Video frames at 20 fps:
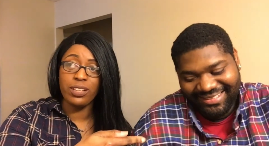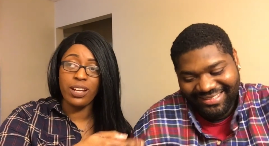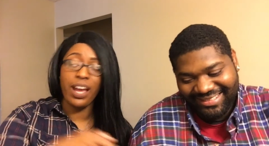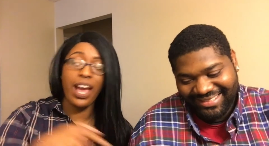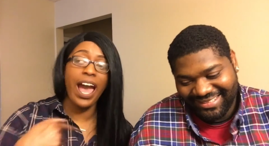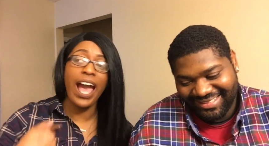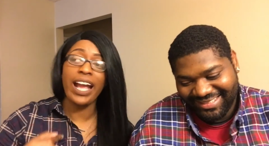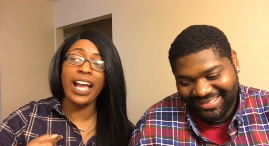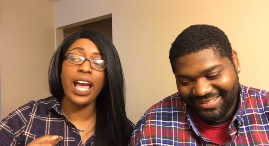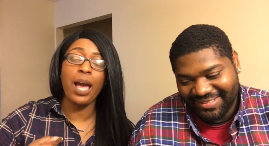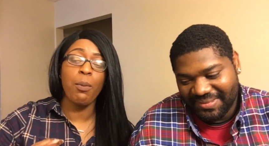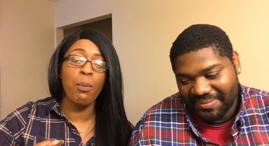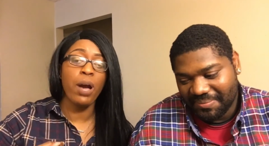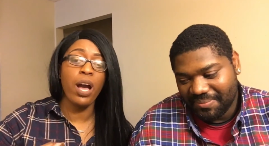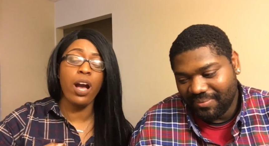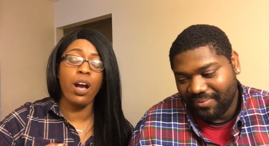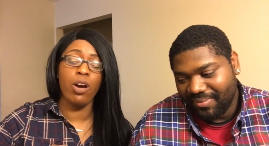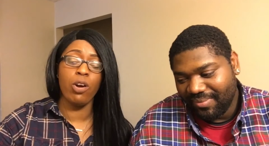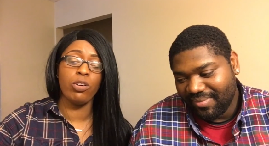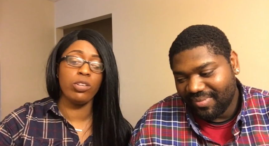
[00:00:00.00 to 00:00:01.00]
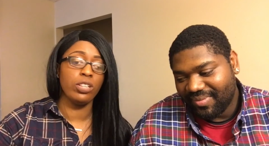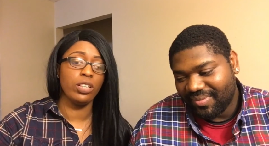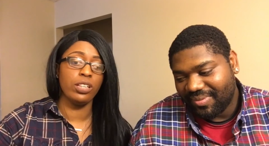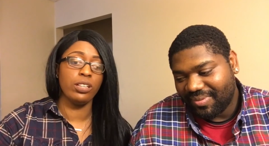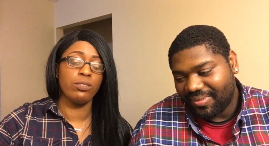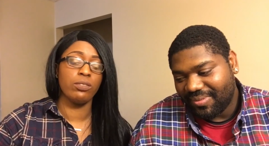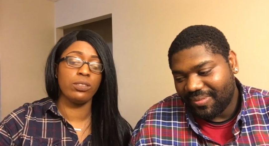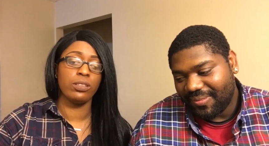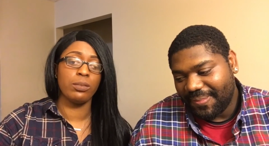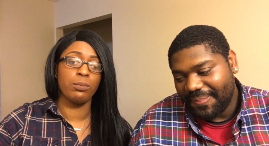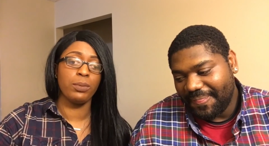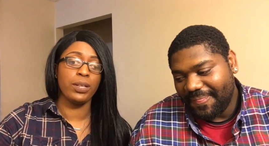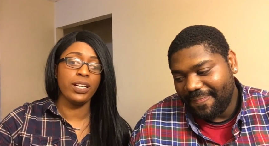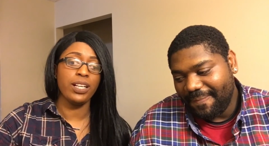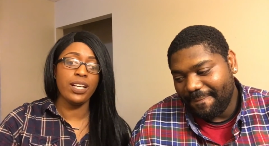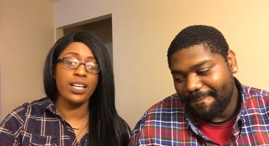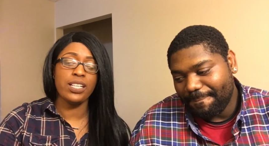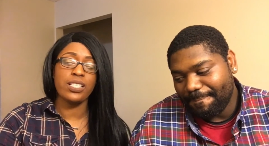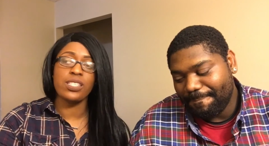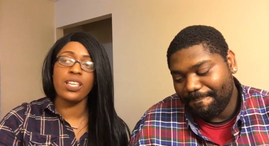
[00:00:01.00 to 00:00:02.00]
Speaker 1: I got my own cover
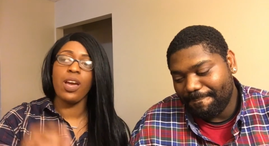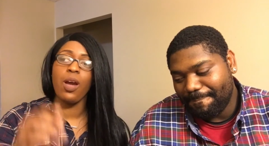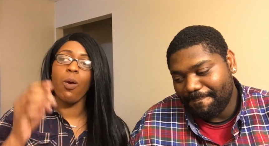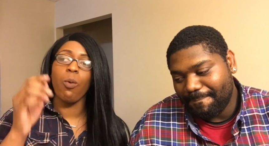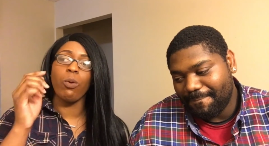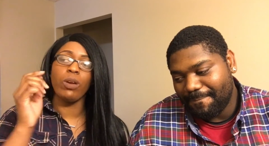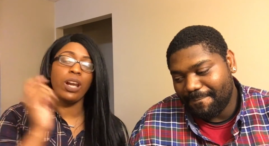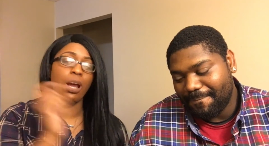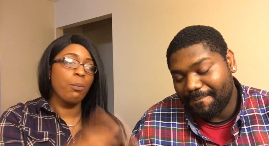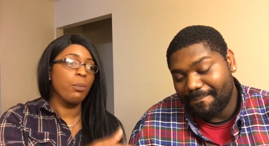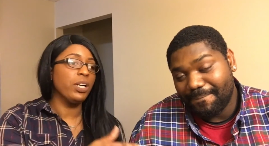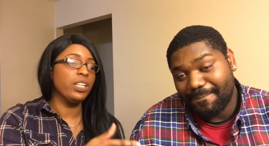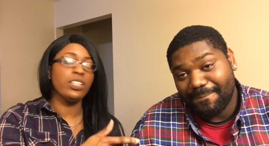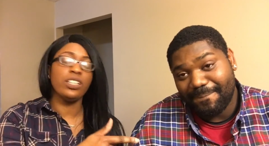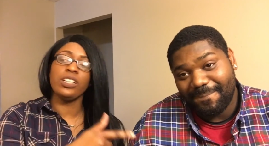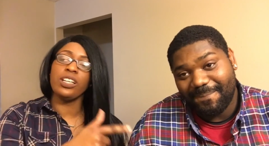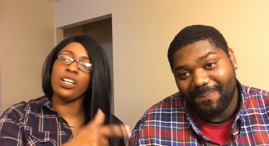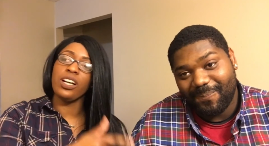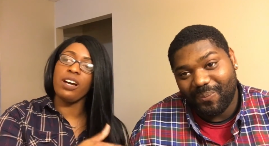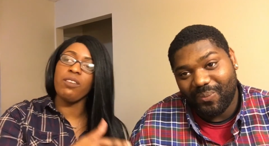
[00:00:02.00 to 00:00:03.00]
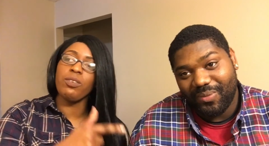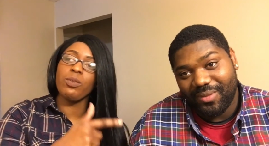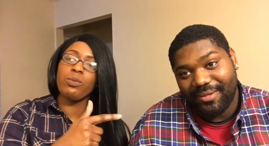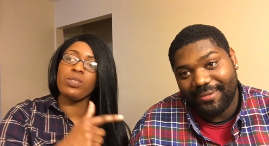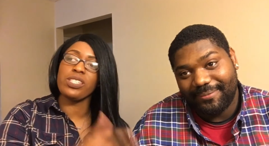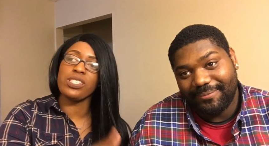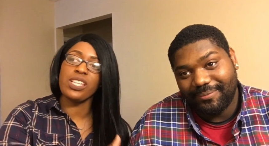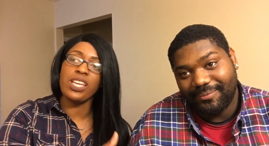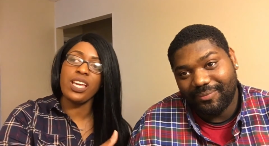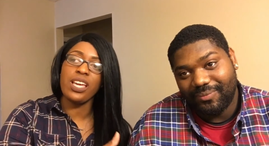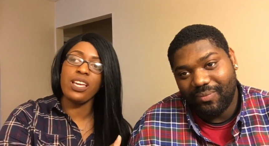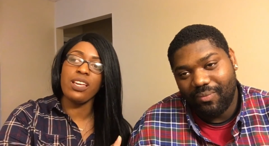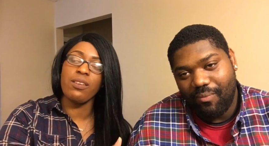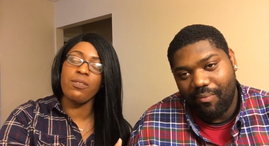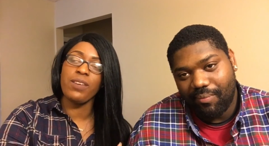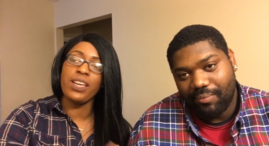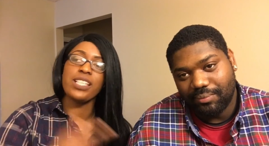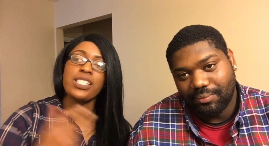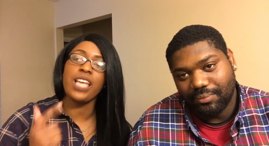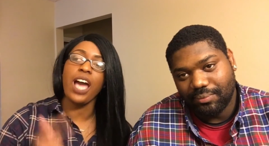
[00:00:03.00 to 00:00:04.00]
because when I'm under the cover with Steve,
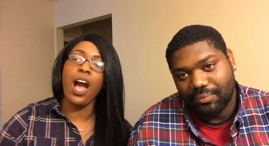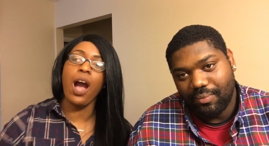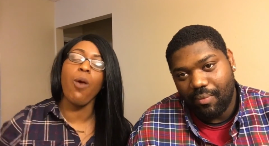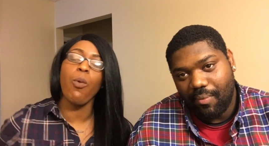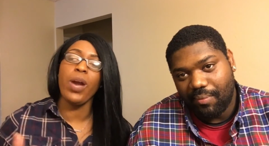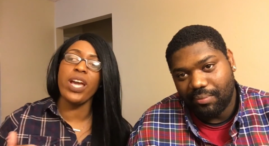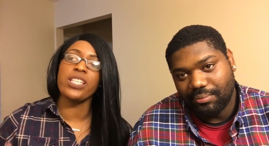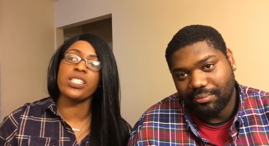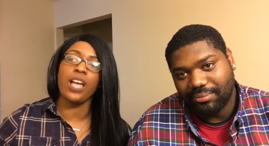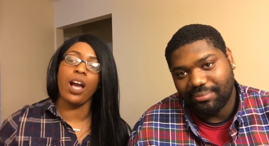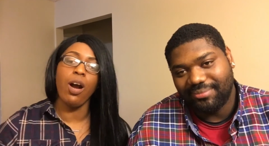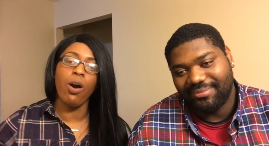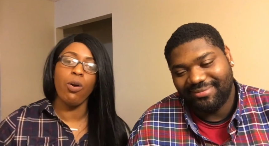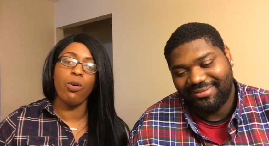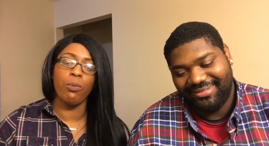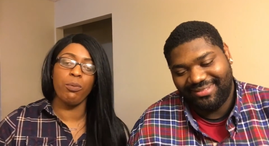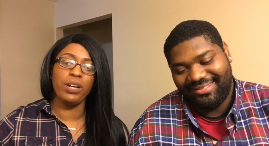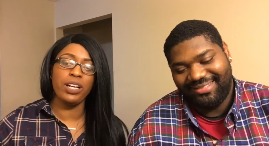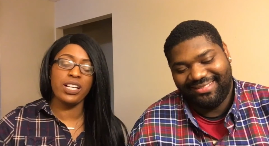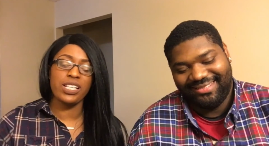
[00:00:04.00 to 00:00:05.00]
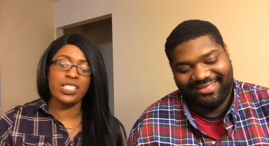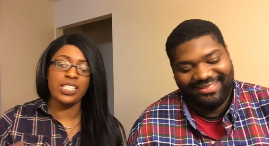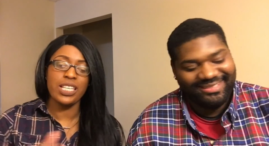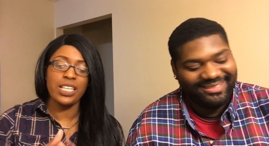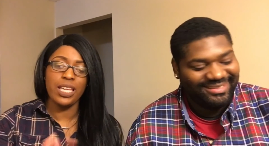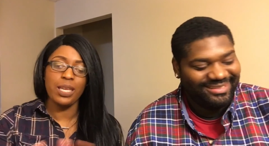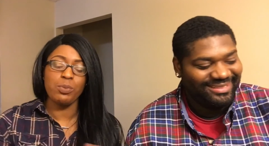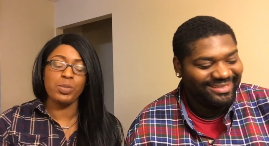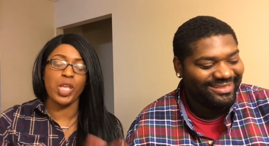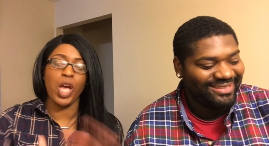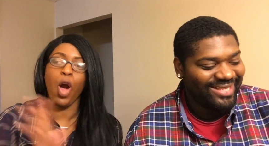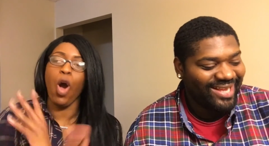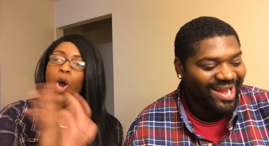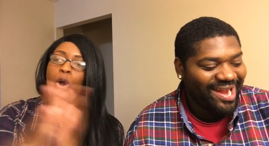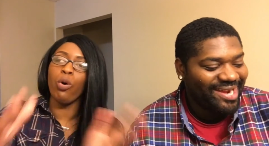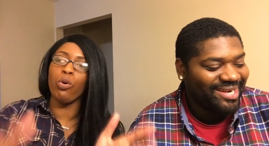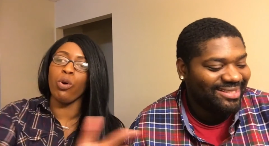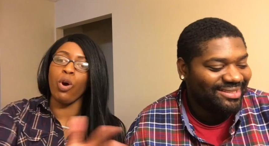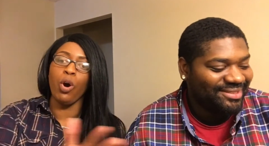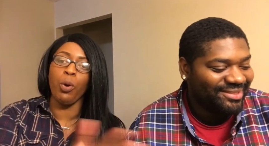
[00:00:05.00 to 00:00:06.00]
it's always cold because he keeps a
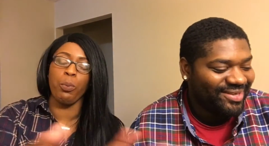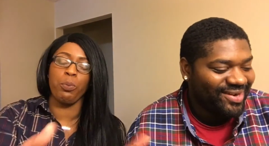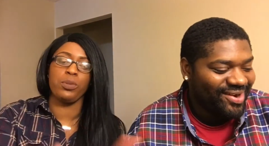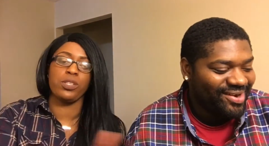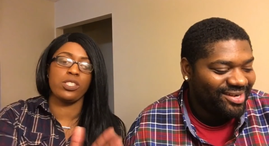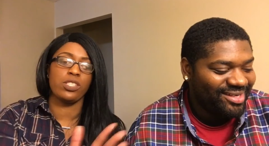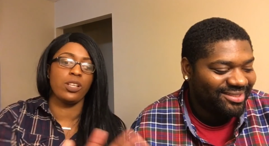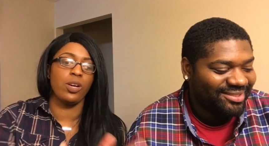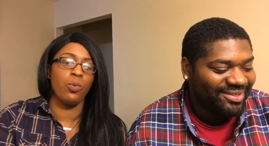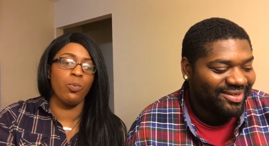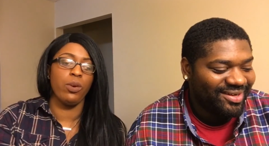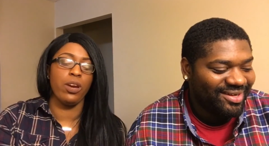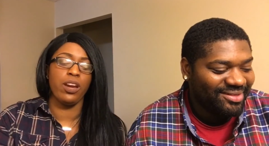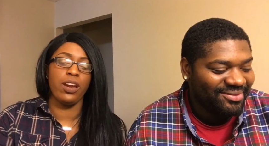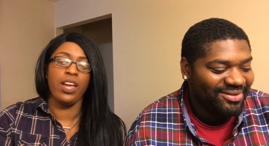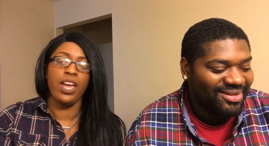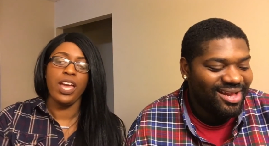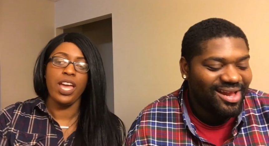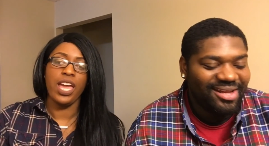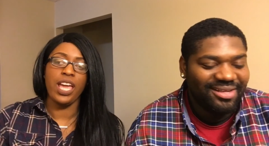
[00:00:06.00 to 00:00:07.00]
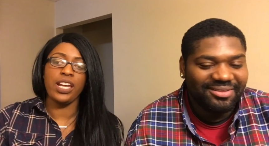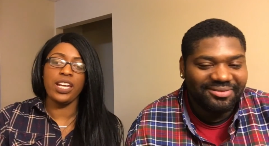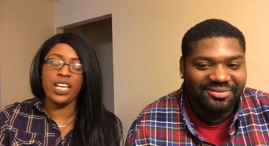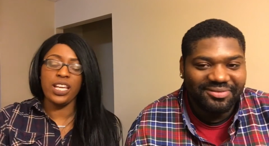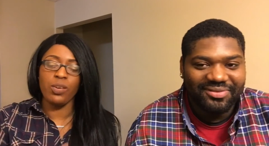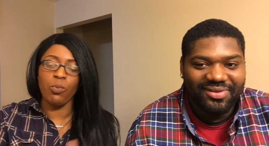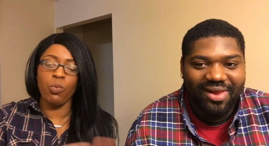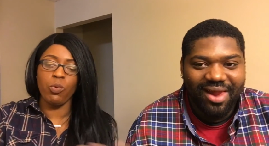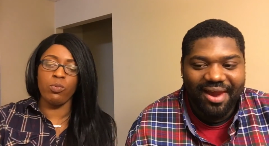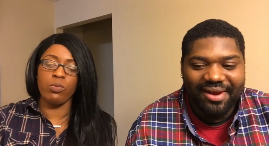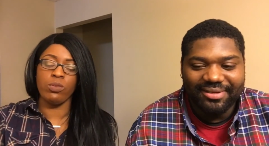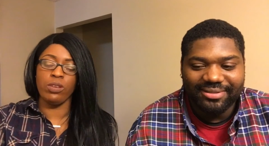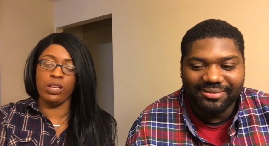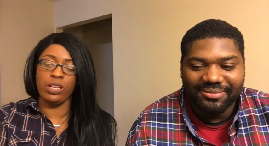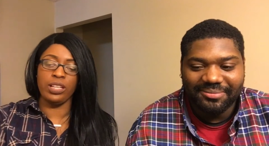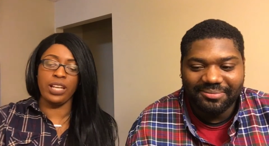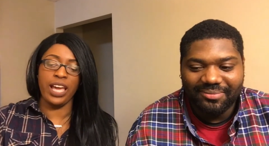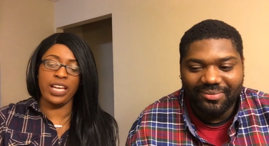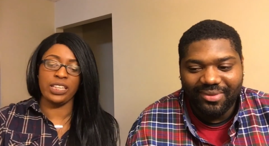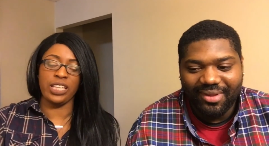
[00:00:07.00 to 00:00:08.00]
hole open somewhere, and then uh,
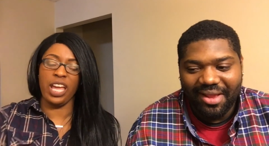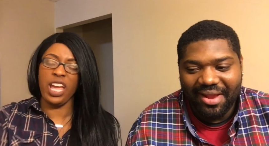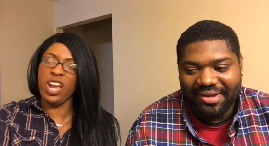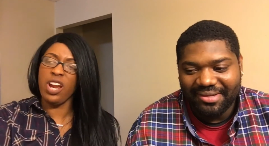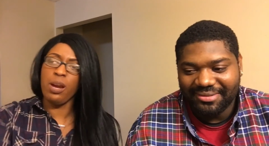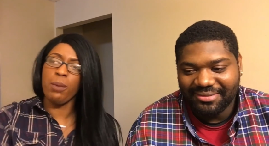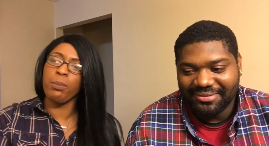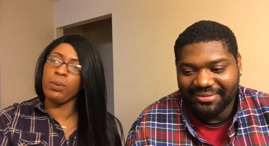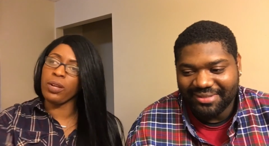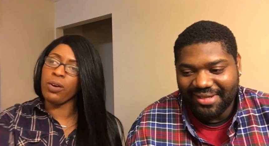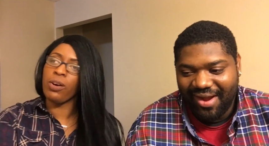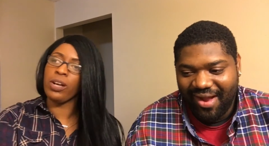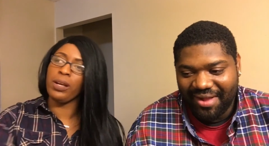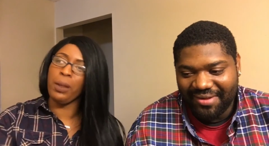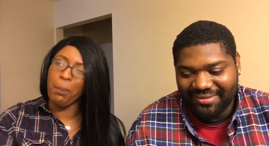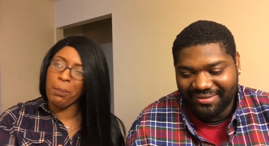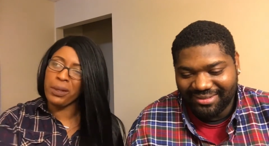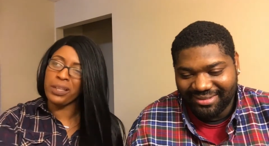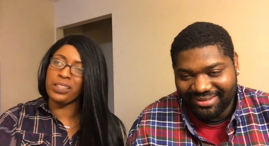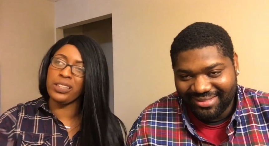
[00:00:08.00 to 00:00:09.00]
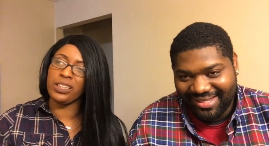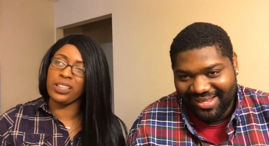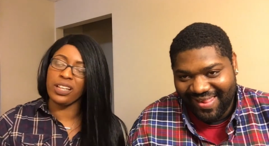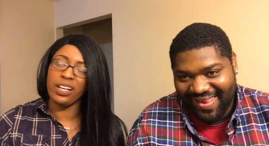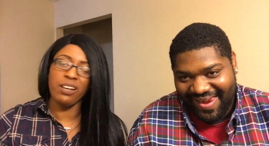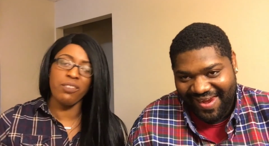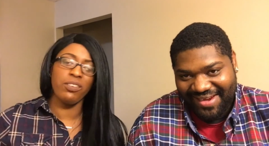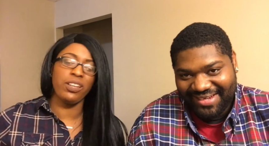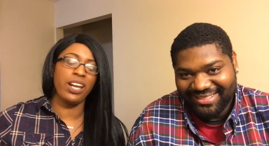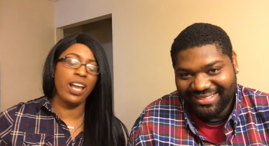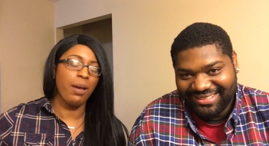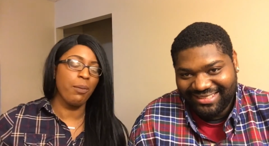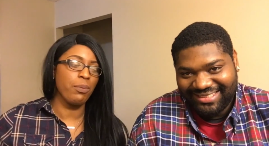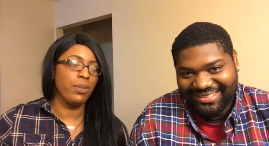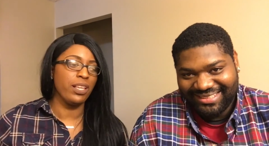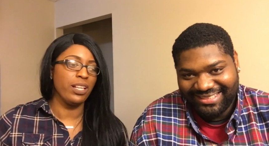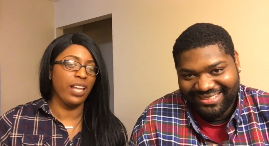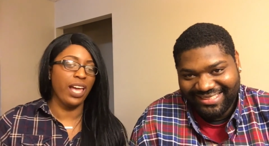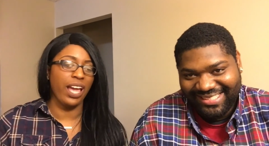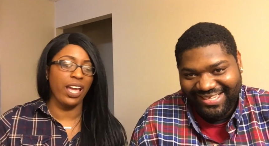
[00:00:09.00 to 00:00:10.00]
like the air blowing up under the cover, and I be
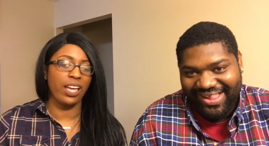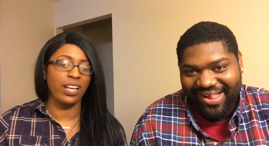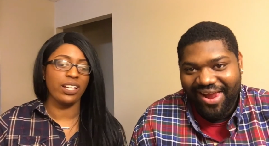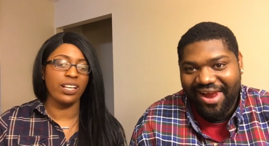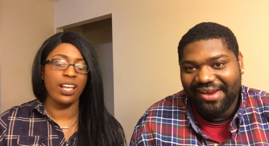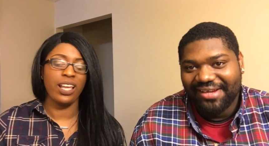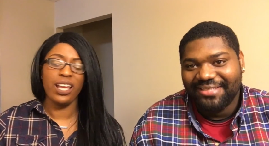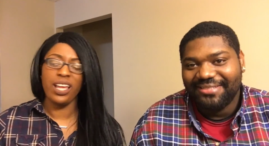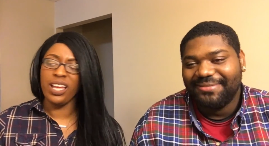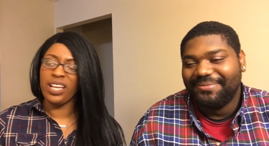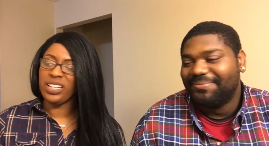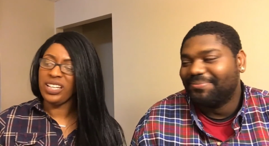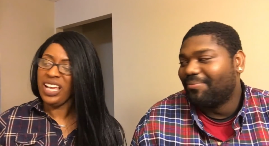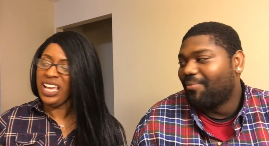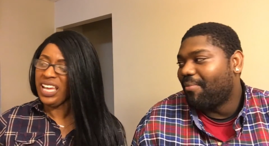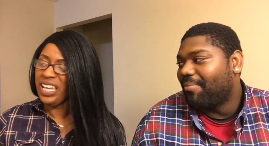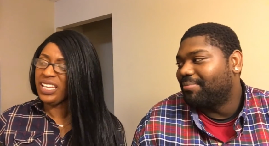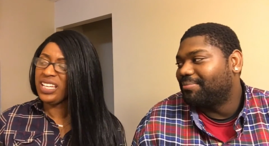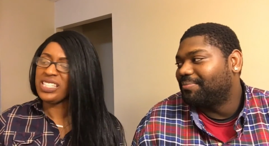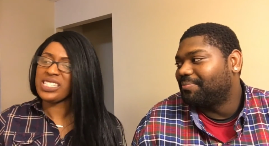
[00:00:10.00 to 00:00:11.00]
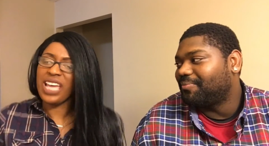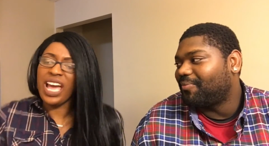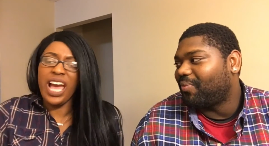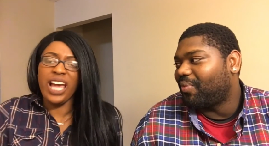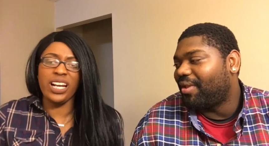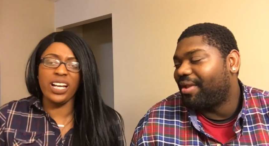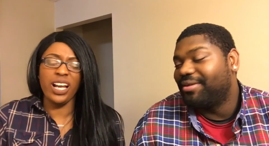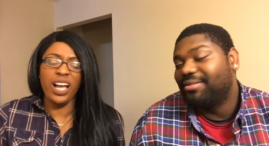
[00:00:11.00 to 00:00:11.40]
like, "That is kind of